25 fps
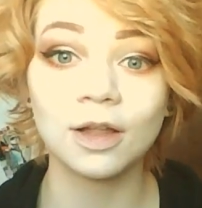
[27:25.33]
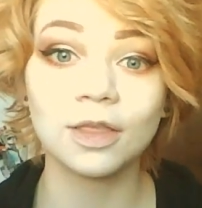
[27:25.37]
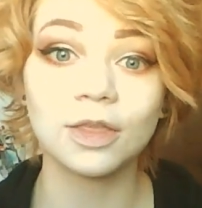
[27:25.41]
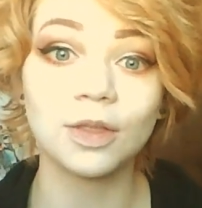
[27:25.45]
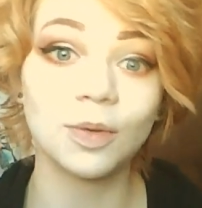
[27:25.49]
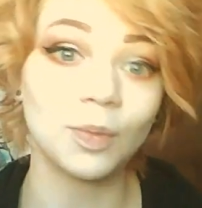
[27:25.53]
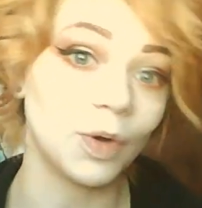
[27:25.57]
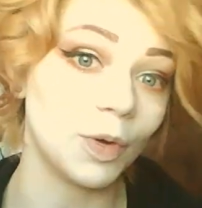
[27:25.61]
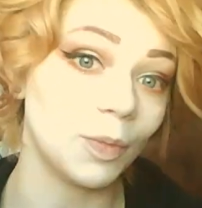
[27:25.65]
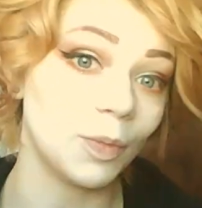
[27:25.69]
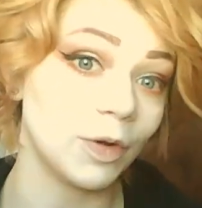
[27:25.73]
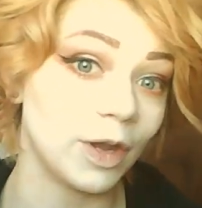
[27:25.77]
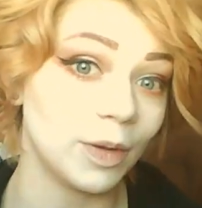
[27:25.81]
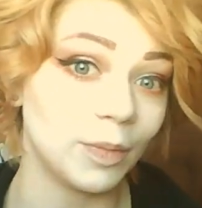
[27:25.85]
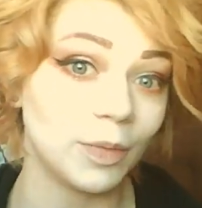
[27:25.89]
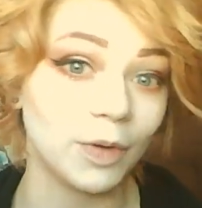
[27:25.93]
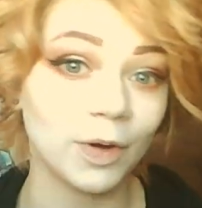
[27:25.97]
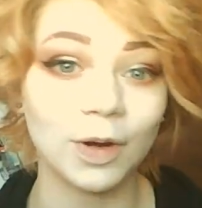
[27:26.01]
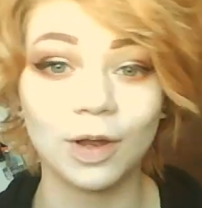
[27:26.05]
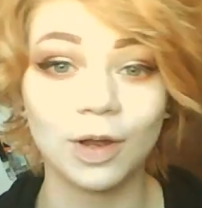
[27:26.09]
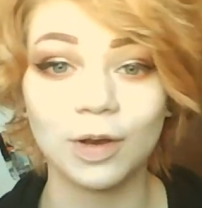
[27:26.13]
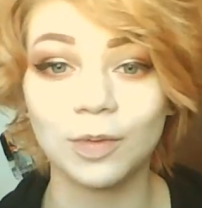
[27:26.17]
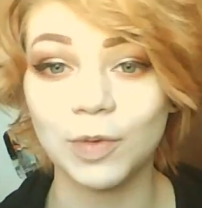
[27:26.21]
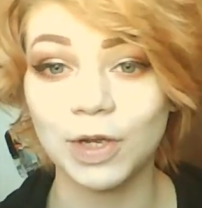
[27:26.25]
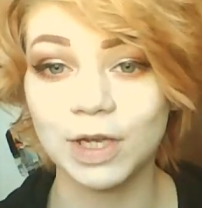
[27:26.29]
the moment I
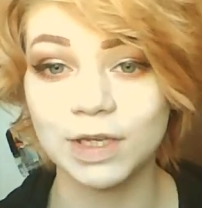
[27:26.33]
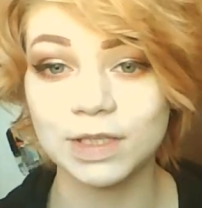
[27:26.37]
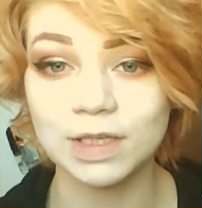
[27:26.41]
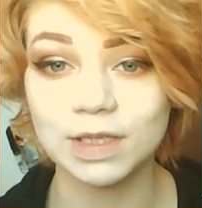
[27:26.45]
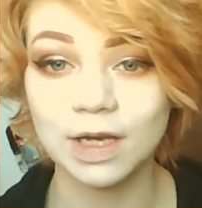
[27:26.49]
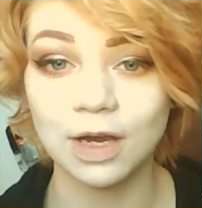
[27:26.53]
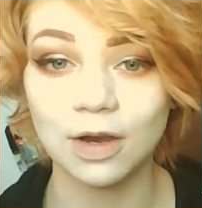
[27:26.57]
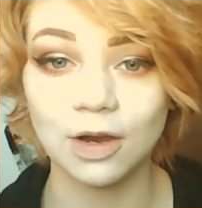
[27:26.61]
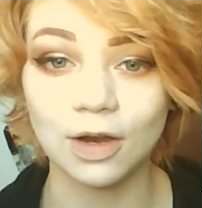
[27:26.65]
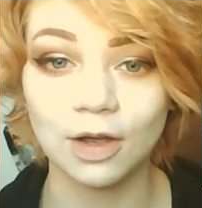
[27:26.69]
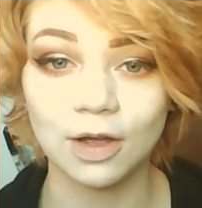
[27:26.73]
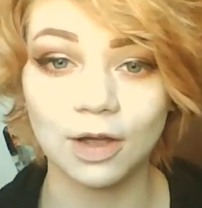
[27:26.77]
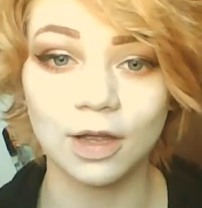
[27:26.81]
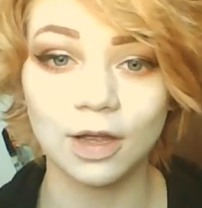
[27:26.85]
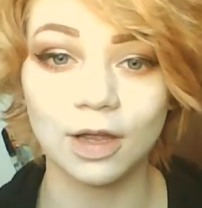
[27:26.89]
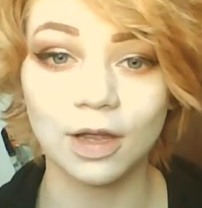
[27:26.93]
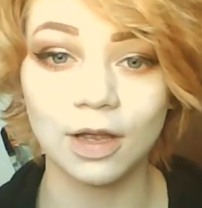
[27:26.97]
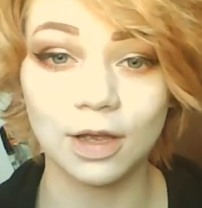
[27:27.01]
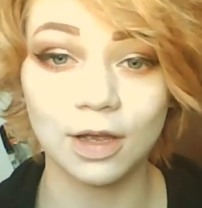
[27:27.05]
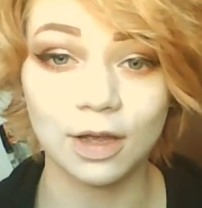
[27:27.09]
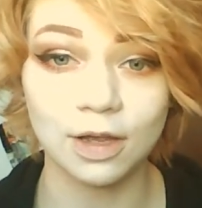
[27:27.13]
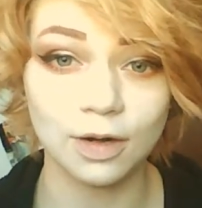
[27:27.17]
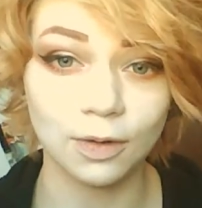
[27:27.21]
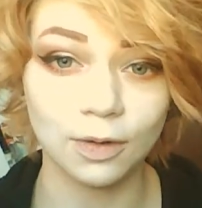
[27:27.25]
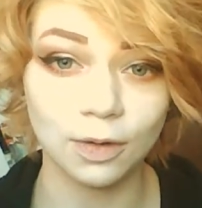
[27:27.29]
put on mascara,
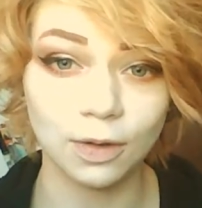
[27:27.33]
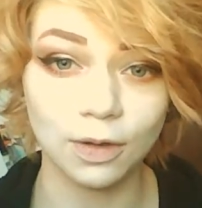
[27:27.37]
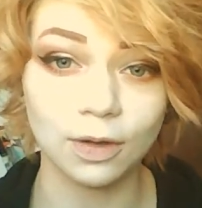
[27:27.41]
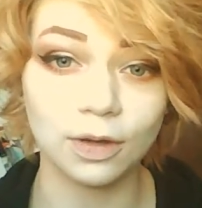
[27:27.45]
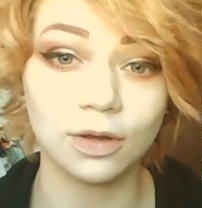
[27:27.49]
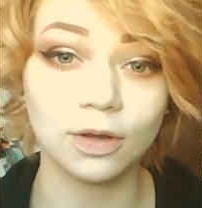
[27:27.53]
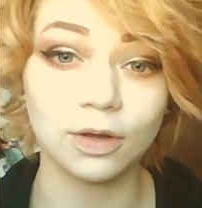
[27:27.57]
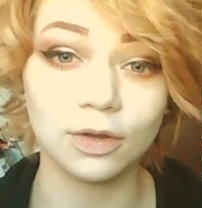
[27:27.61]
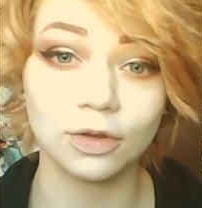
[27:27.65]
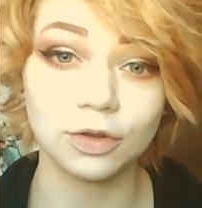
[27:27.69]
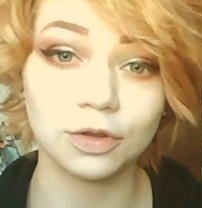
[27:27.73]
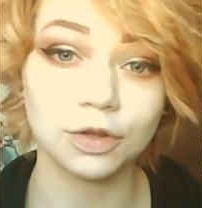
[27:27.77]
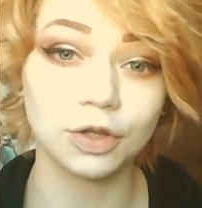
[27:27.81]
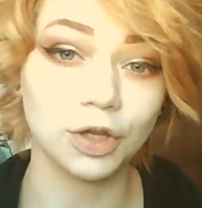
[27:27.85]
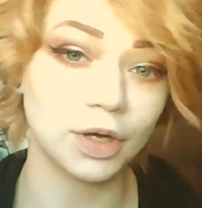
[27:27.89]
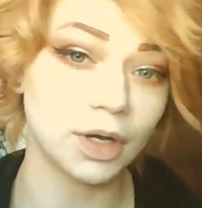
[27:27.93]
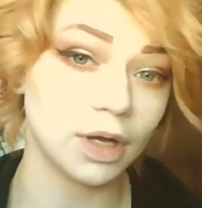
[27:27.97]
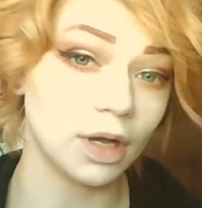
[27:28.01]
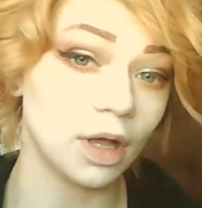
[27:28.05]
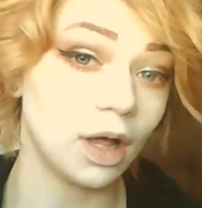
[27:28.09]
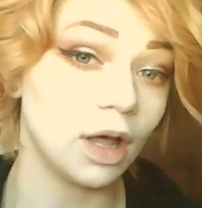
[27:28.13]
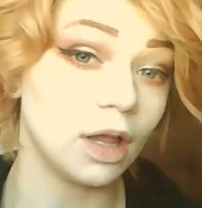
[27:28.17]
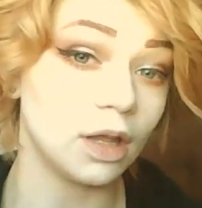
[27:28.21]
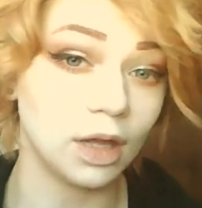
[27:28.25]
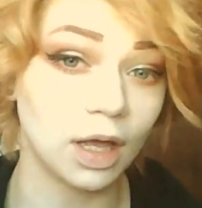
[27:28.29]
it'll look
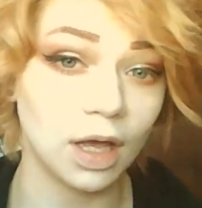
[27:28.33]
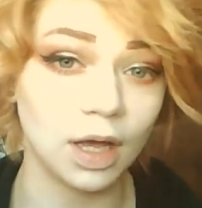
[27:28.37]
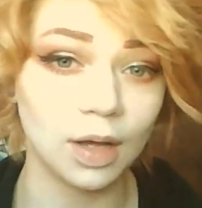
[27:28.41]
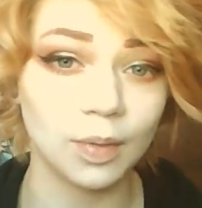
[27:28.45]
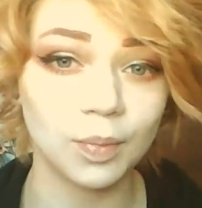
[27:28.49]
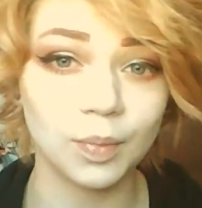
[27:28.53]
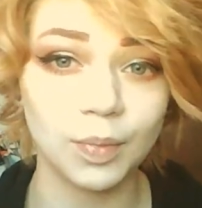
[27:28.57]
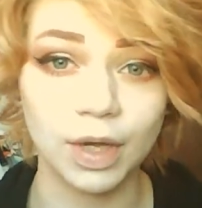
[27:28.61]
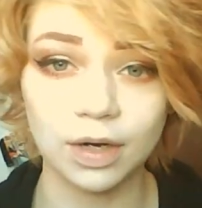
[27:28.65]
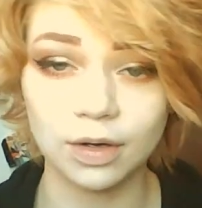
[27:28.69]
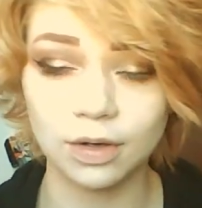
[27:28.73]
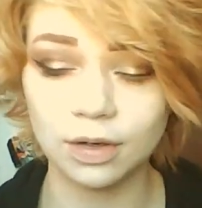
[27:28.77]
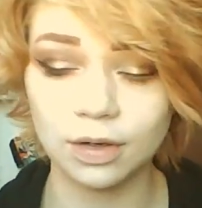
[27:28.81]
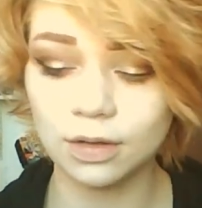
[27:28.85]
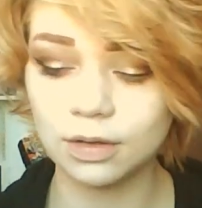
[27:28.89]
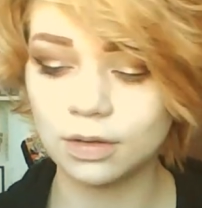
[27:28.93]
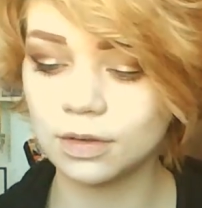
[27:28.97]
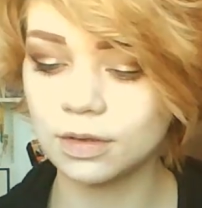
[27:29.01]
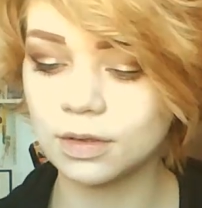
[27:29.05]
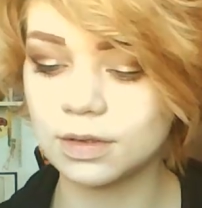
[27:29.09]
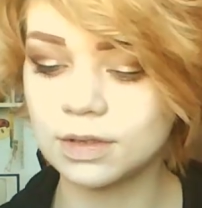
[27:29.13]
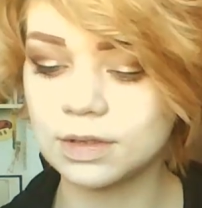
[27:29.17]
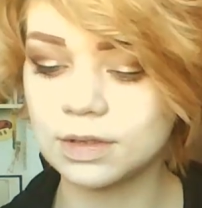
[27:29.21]
a lot better.